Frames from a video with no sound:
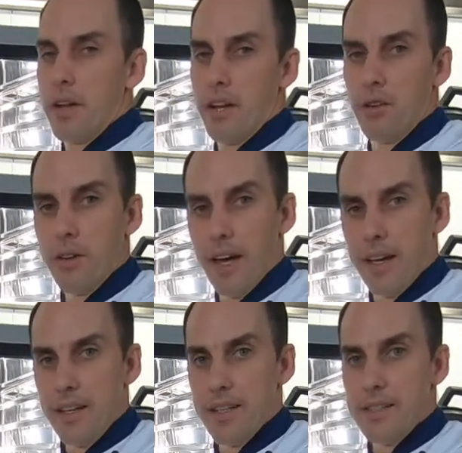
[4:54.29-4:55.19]
we're going to look
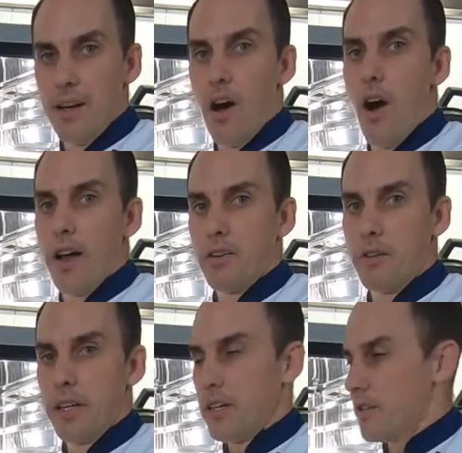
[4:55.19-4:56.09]
at is the
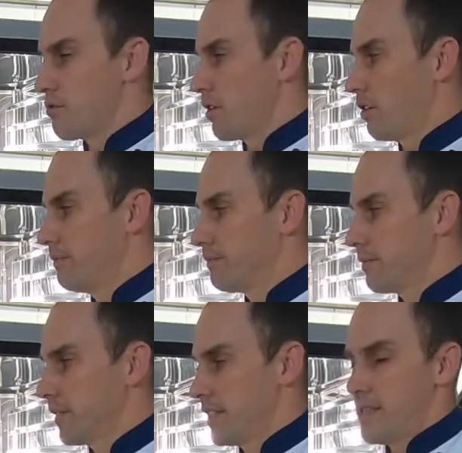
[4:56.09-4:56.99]
iCooking control.
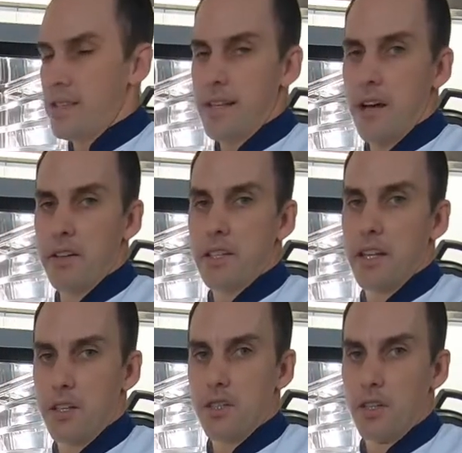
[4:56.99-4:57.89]
And this is our
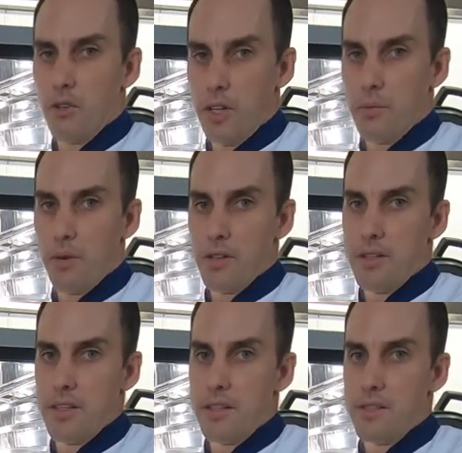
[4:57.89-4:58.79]
intelligent cooking
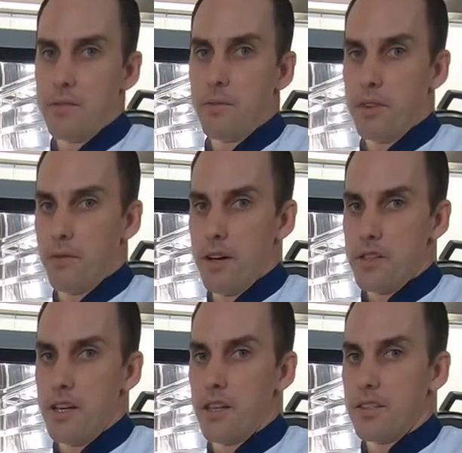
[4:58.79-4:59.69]
processes with the
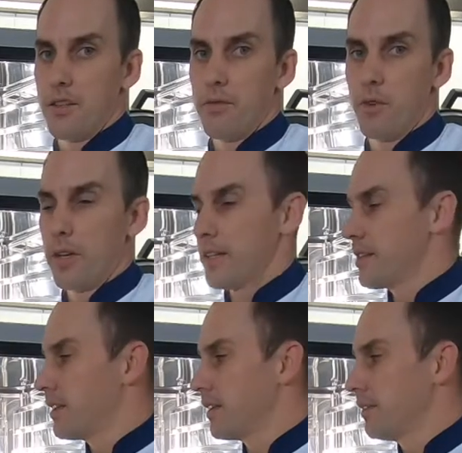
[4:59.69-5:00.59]
Rationale Self-Cooking
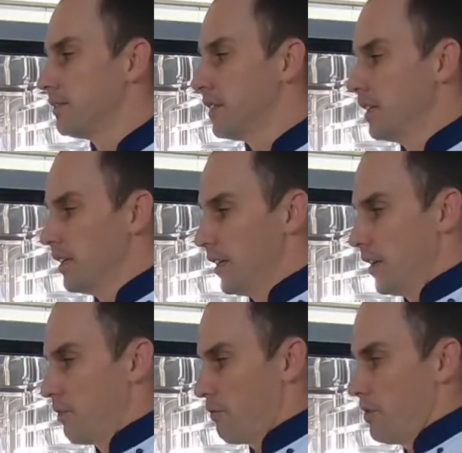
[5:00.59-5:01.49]
Centre.
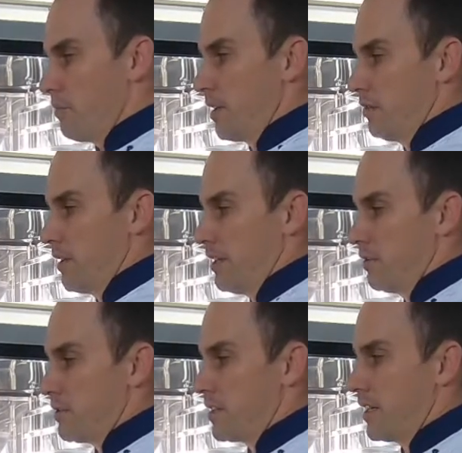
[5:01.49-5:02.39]
Through the middle here,
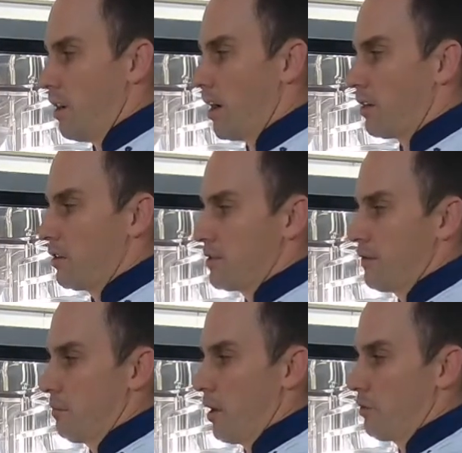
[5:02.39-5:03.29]
you'll see icons
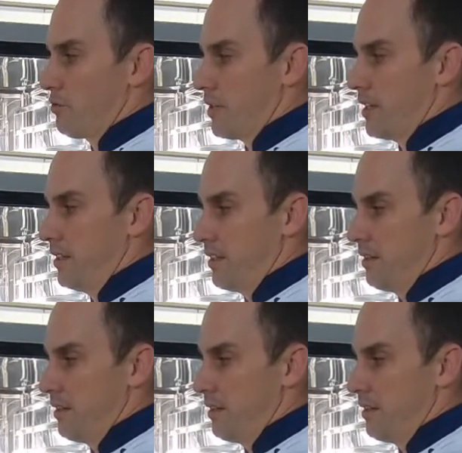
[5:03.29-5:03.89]
for poultry,